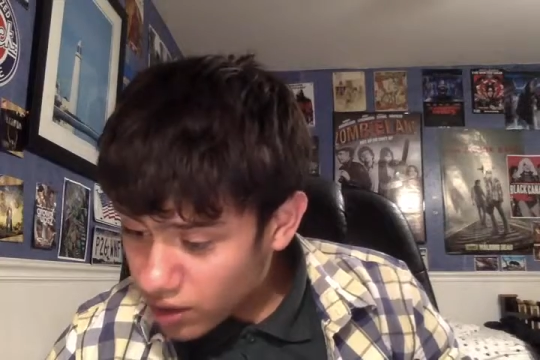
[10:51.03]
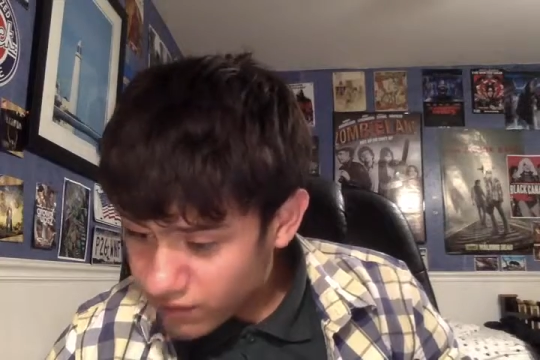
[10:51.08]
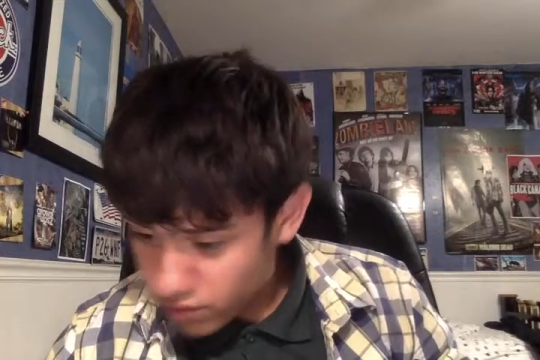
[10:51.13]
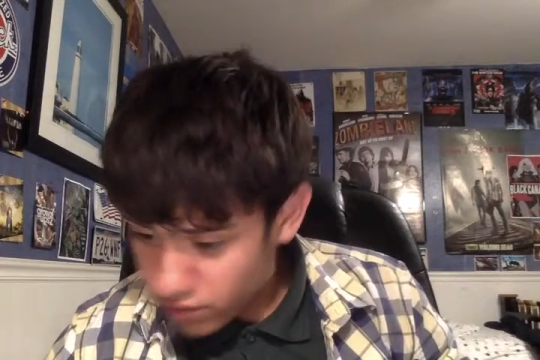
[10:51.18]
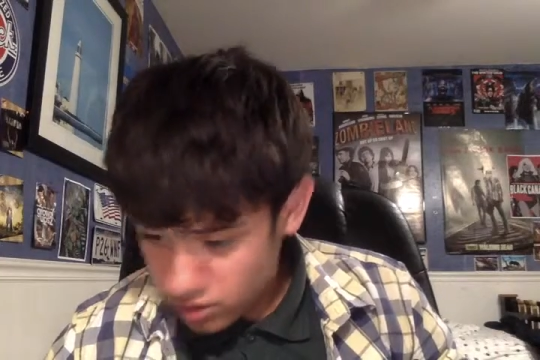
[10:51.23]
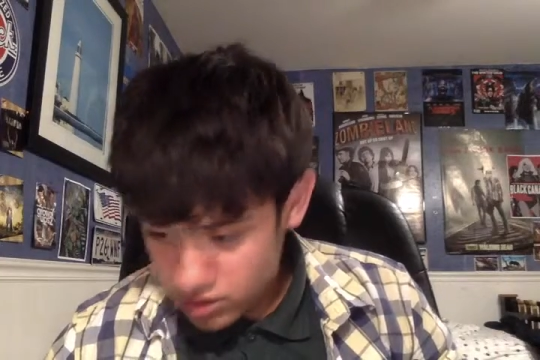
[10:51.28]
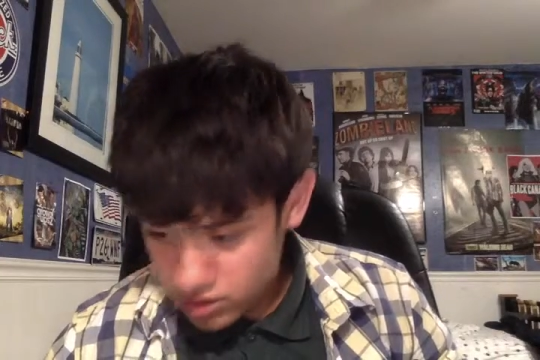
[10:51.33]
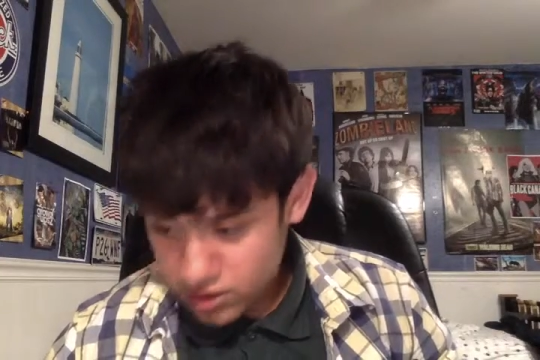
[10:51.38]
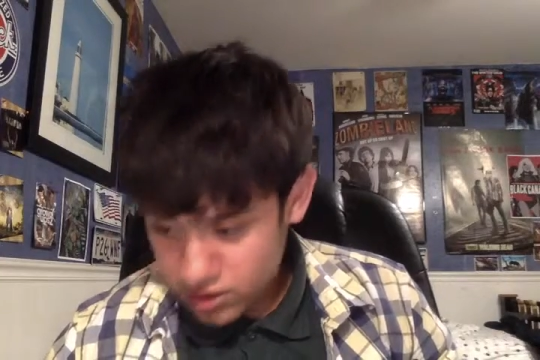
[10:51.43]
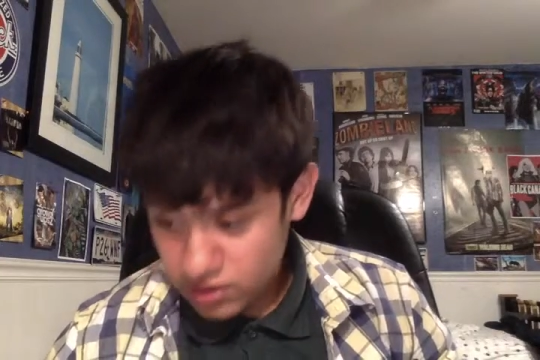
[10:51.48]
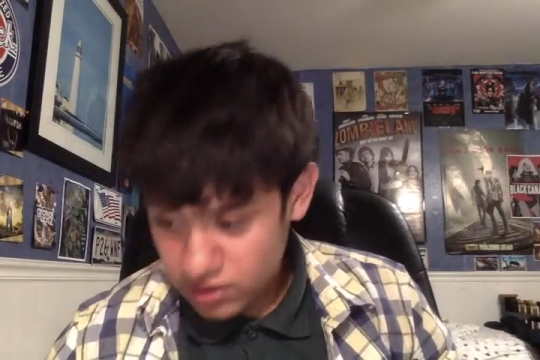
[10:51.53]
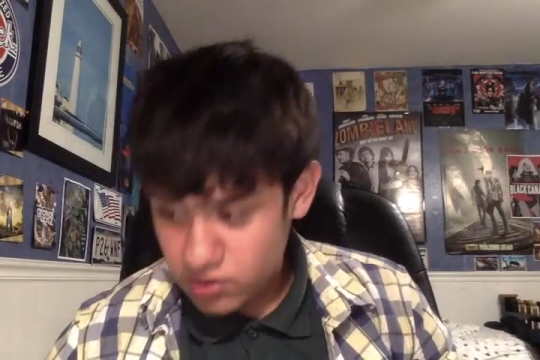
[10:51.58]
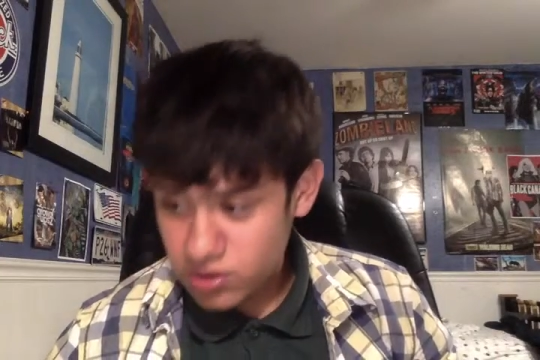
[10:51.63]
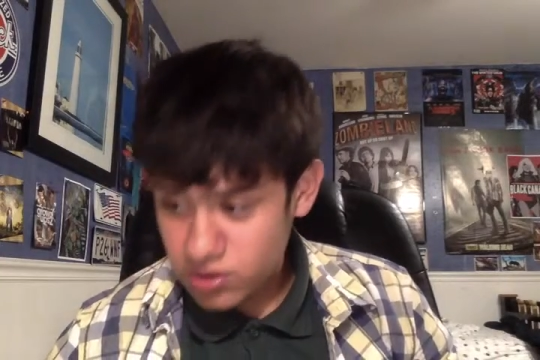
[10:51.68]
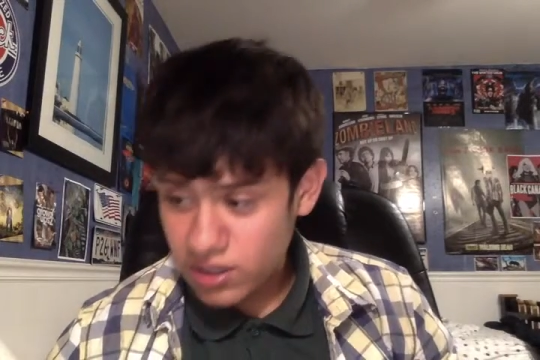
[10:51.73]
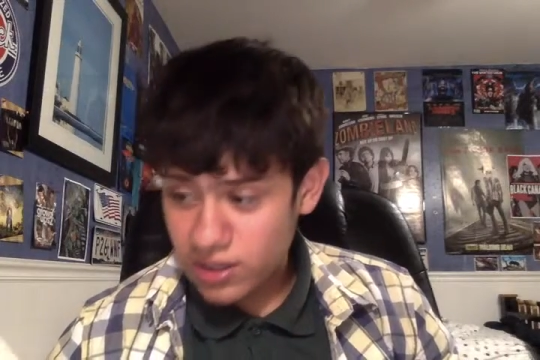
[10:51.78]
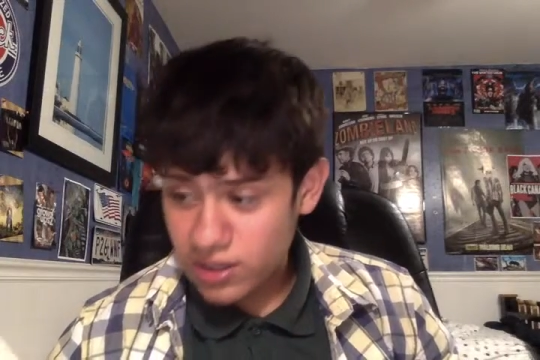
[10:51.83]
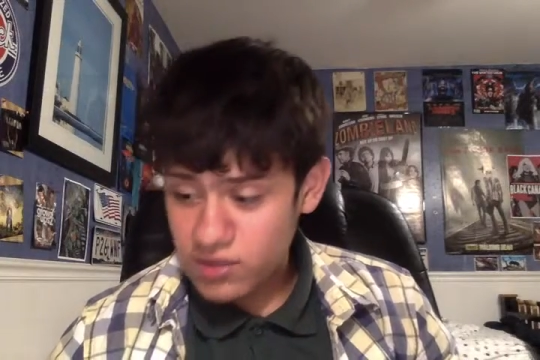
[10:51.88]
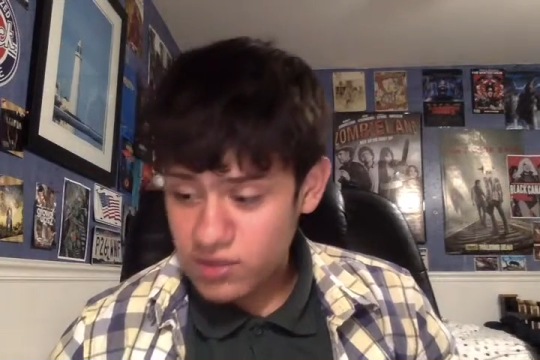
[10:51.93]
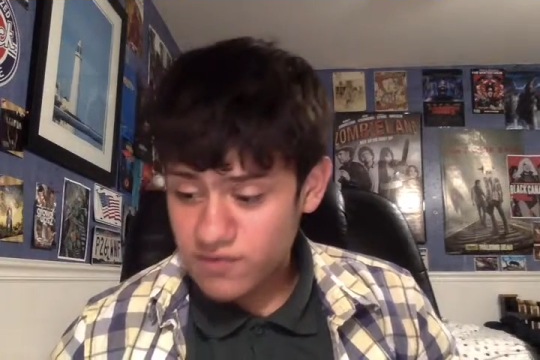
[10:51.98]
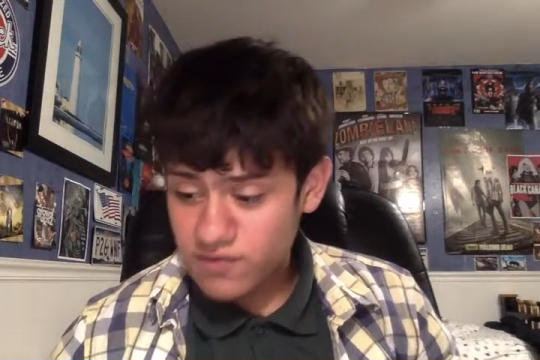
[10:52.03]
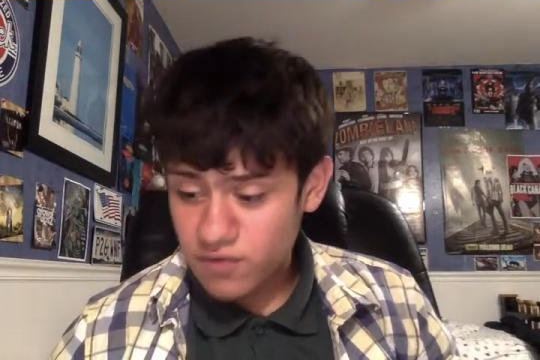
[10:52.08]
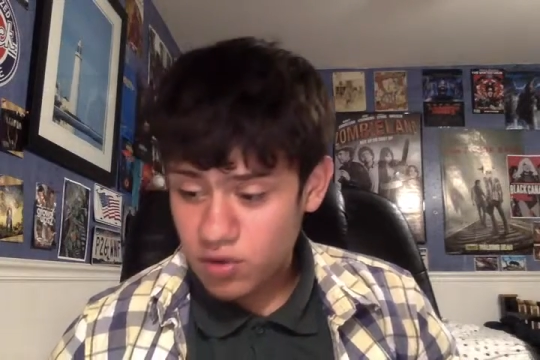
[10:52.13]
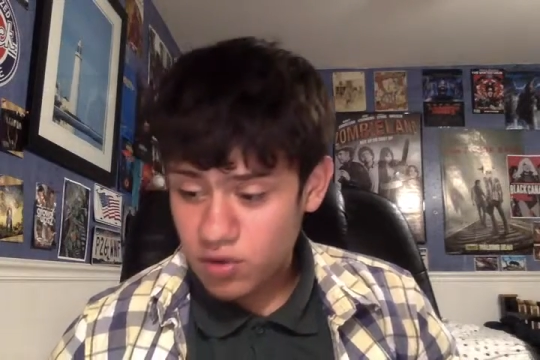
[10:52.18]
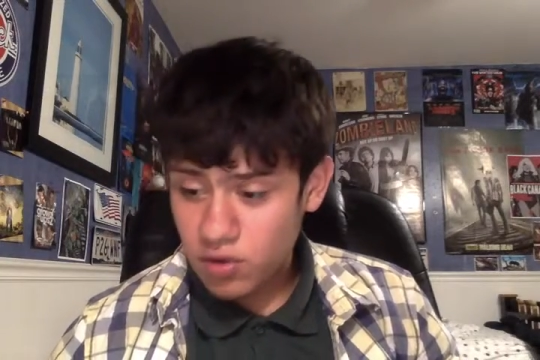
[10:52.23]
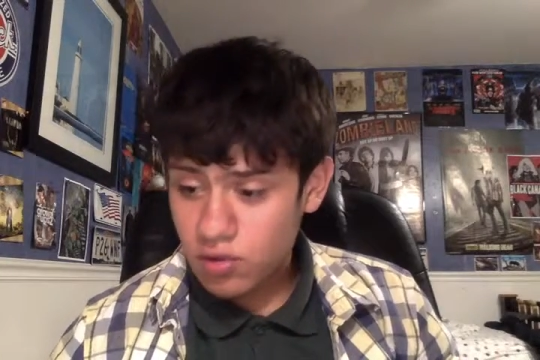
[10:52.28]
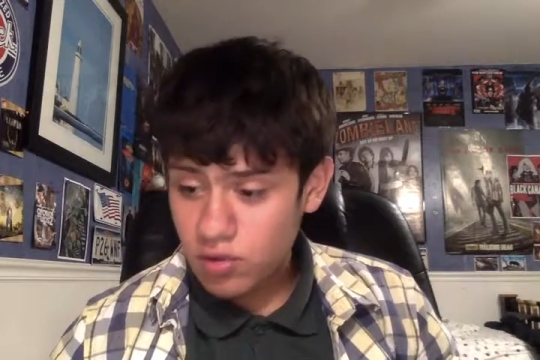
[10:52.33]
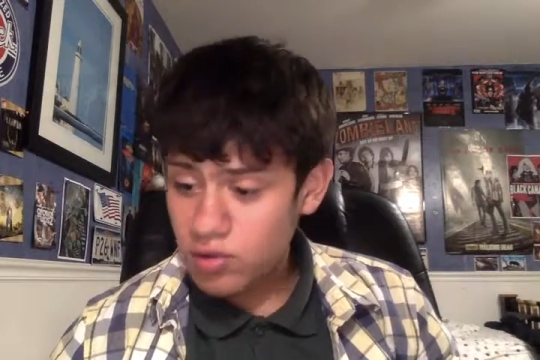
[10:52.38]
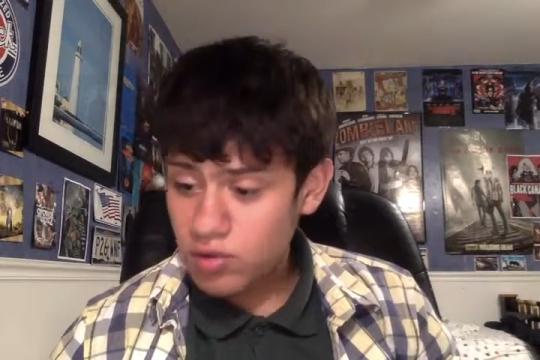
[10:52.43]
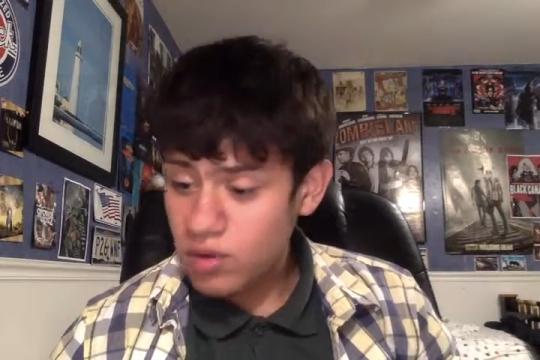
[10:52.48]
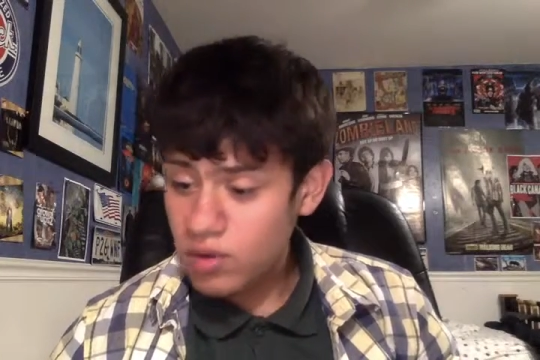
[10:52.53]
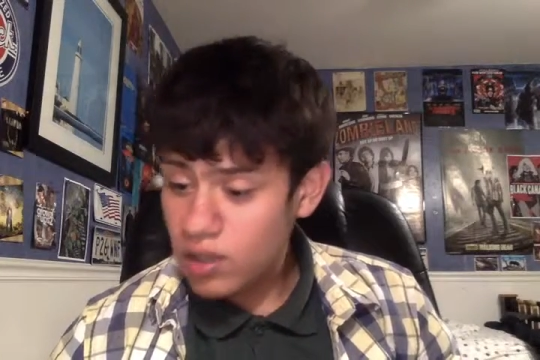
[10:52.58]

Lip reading: Ferguson. So yeah, that was Vertigo.